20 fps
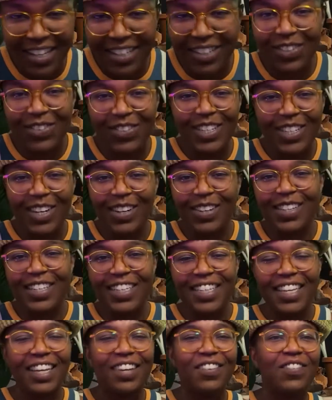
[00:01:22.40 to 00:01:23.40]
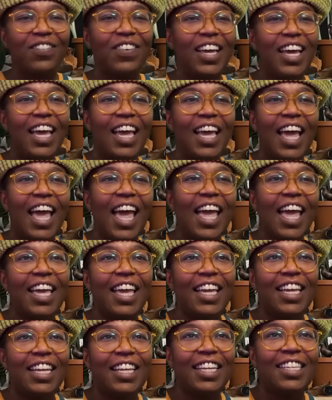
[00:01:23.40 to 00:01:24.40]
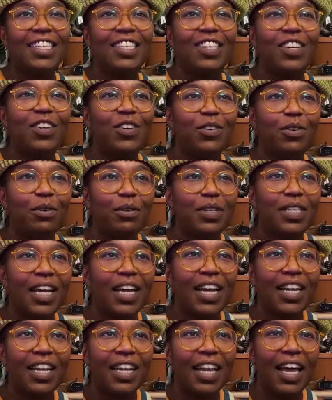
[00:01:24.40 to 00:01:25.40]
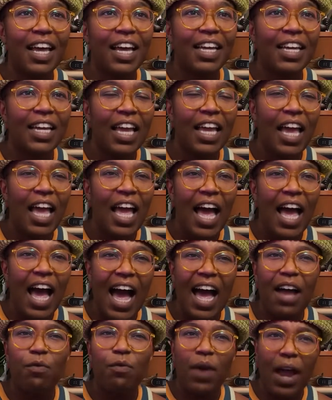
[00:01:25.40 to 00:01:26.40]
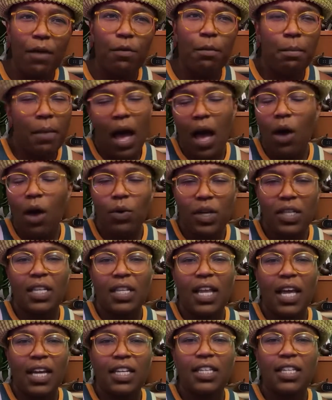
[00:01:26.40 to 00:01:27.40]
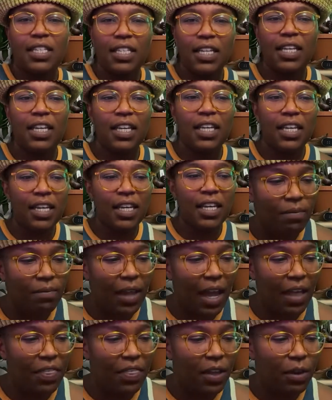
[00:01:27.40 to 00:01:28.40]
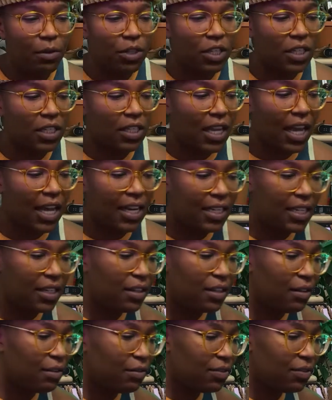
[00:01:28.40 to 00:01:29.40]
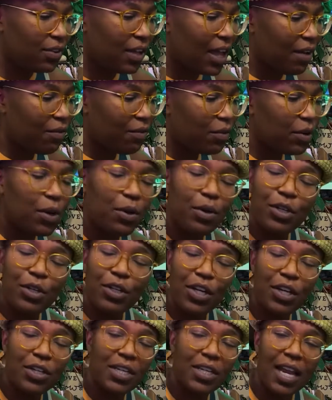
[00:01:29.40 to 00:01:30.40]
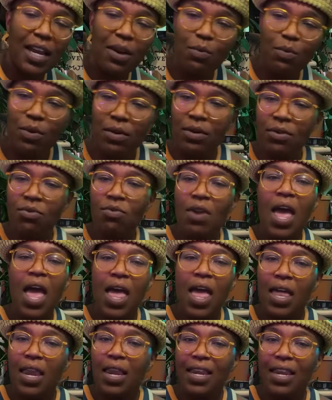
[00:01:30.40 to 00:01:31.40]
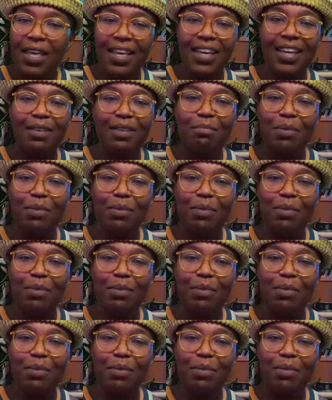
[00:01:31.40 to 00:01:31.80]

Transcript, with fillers: do church stuff, yeah. and so it was kind of like I I, rem- I always liked singing. I think it was just the idea of having to go to church. I didn't want to do that,